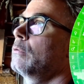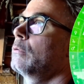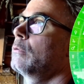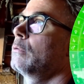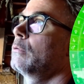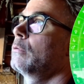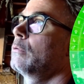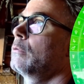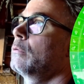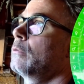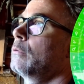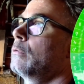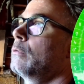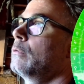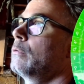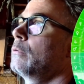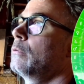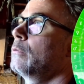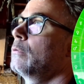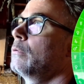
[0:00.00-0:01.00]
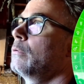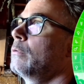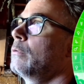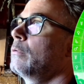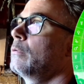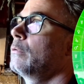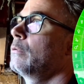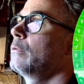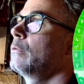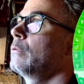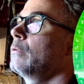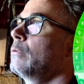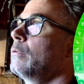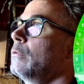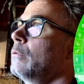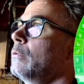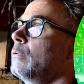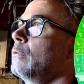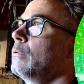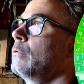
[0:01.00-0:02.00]

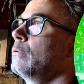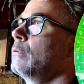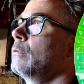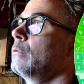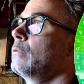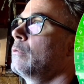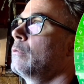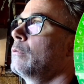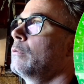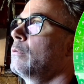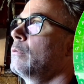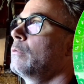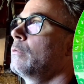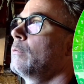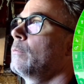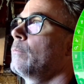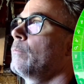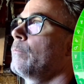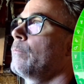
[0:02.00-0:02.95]
Nobody speaks.